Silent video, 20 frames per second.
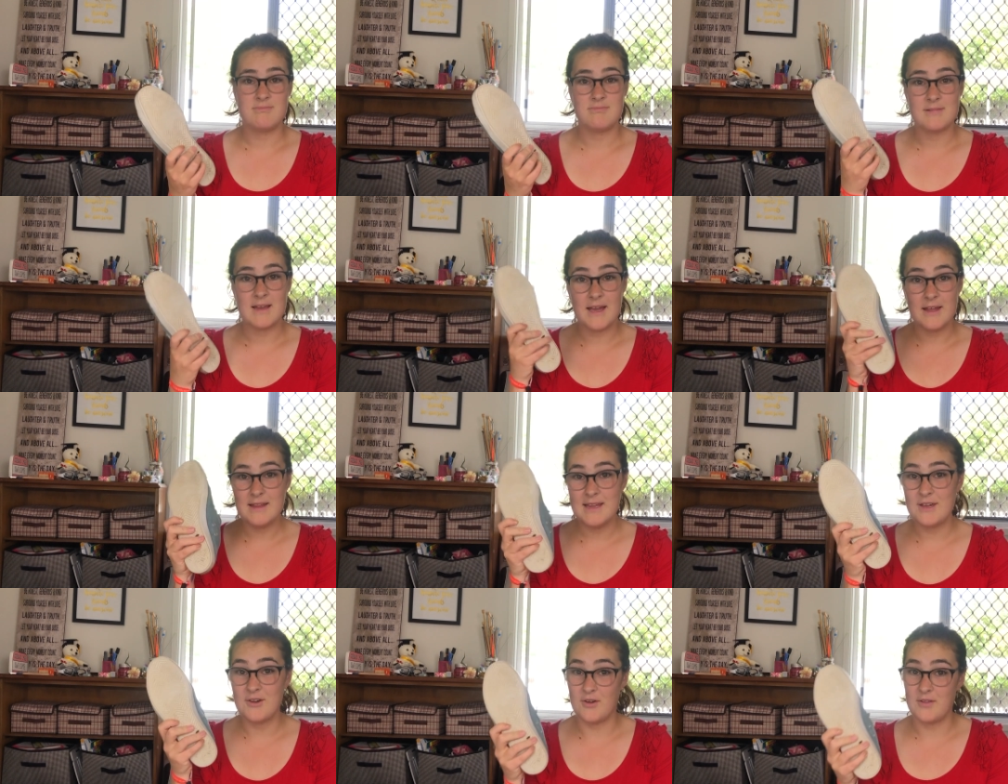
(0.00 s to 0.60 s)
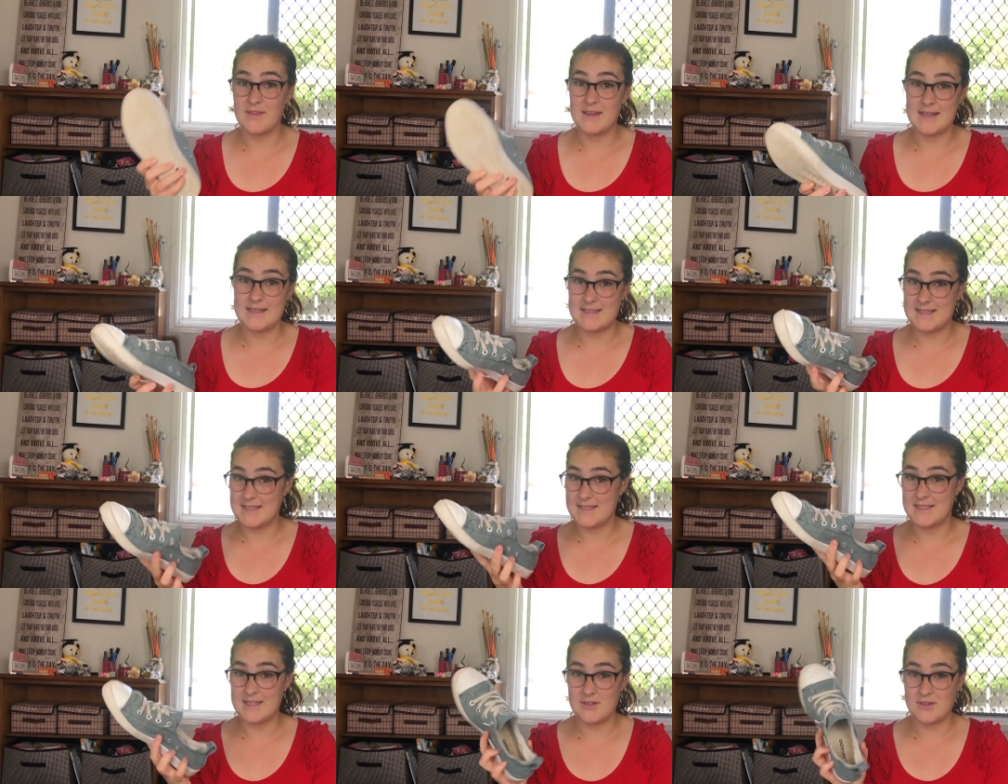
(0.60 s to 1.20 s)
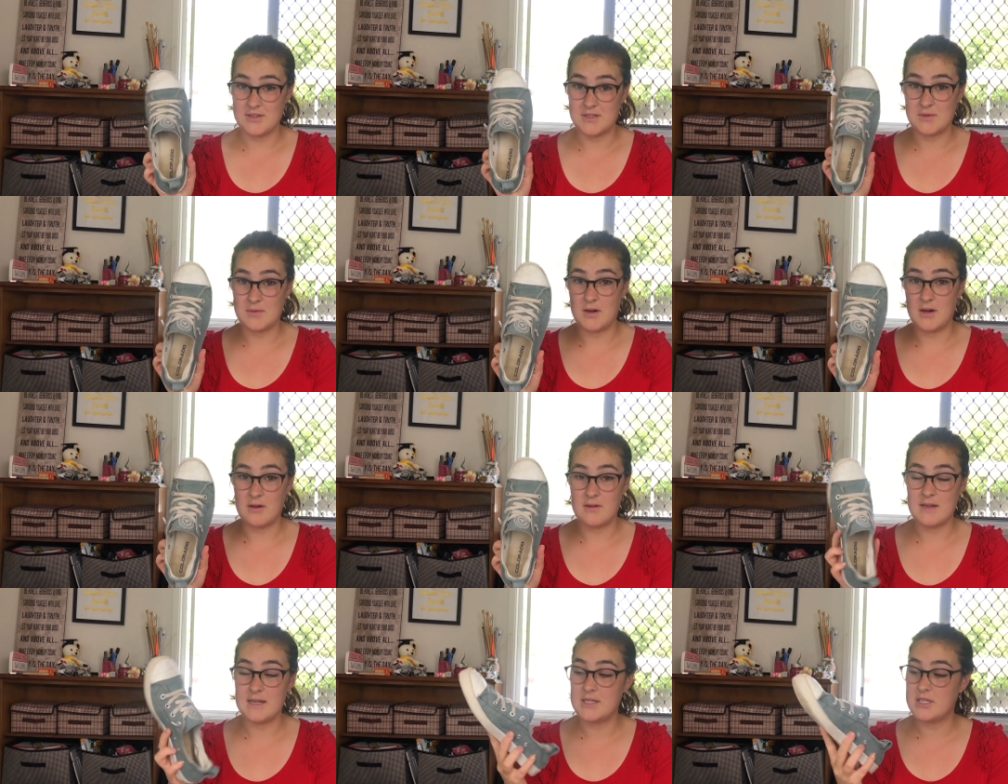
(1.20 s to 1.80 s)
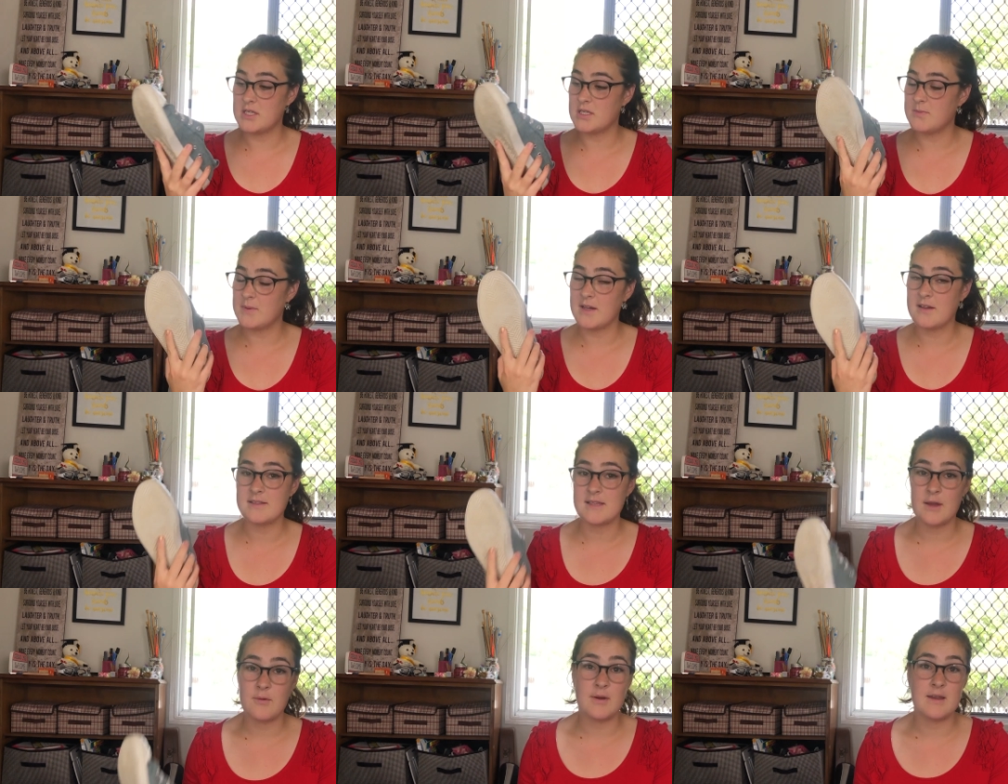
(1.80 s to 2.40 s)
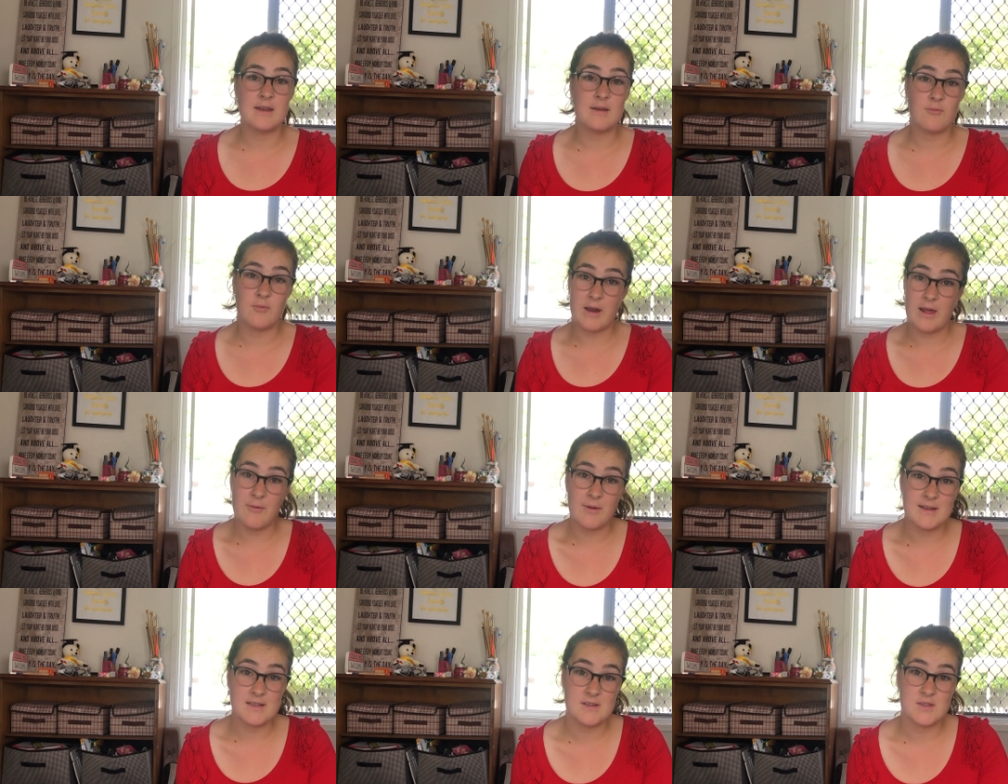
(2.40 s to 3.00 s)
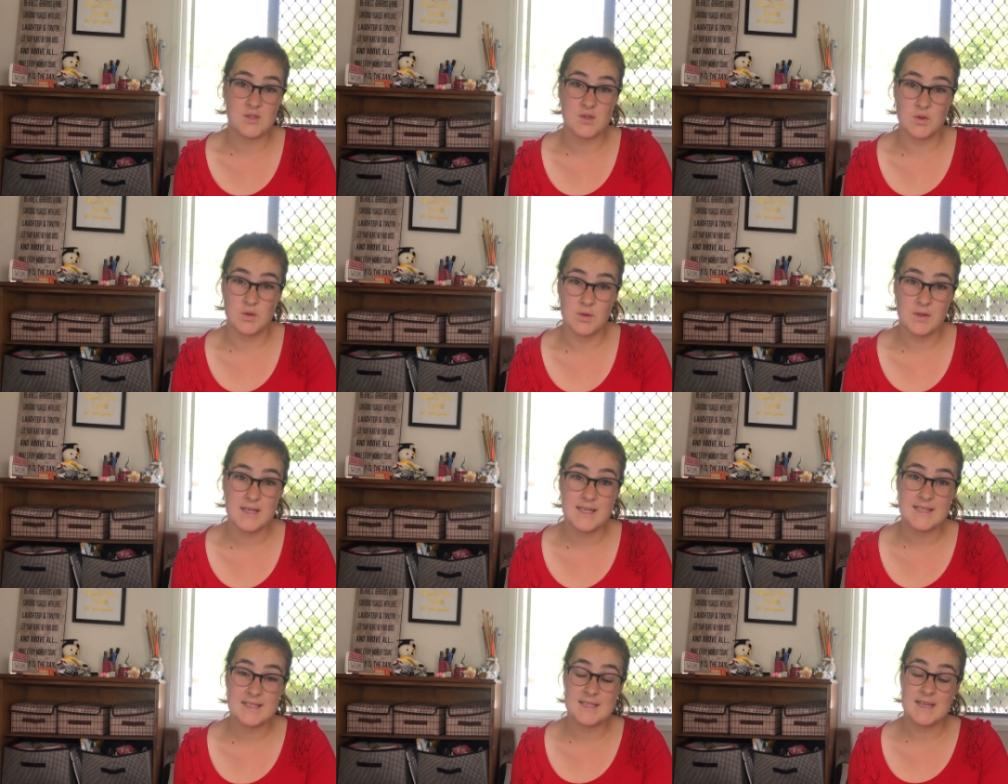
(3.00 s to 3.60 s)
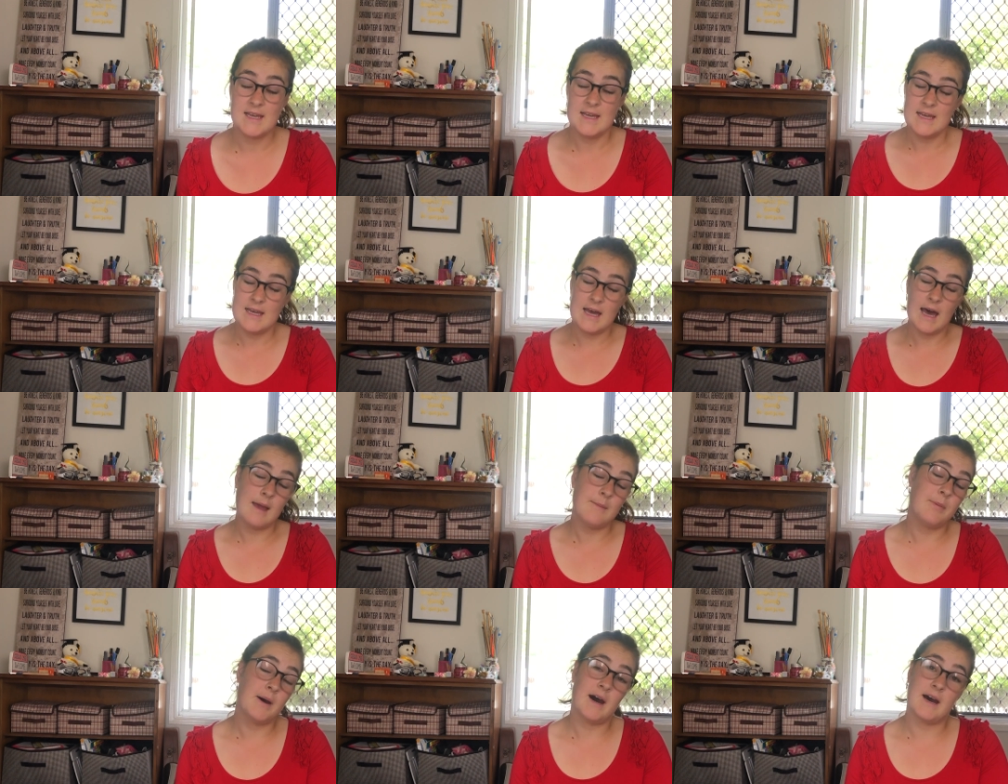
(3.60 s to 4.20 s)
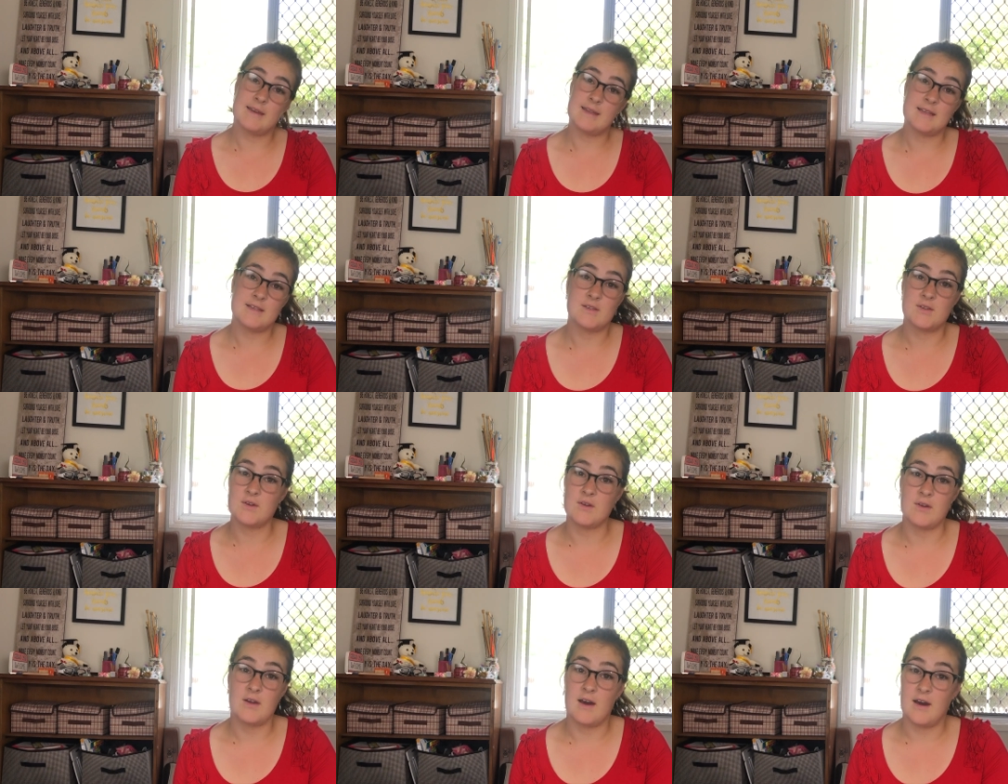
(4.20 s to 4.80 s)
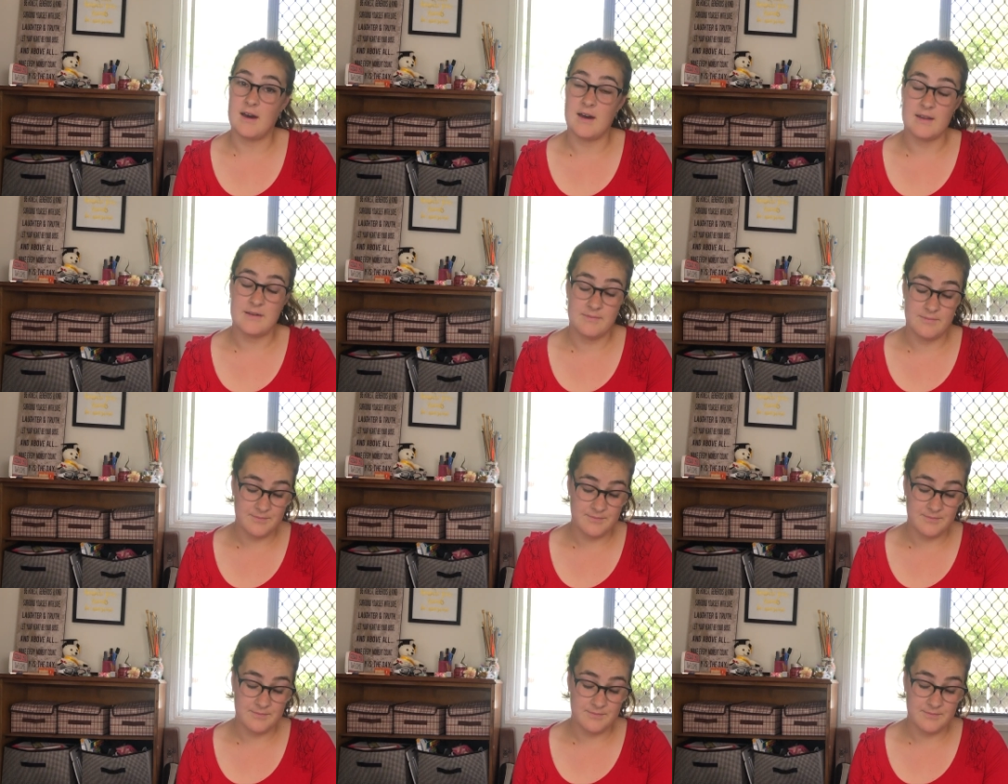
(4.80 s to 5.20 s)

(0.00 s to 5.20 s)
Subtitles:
I only got these this year as well. It's just because when I went to schoolies, I partied too hard.